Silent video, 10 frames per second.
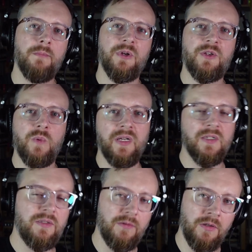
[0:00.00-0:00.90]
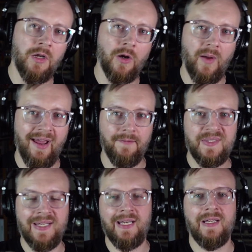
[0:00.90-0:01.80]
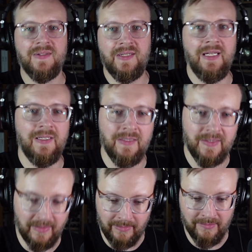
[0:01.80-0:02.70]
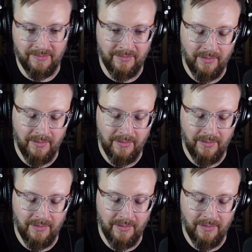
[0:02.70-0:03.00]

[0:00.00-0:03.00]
between setting scenes and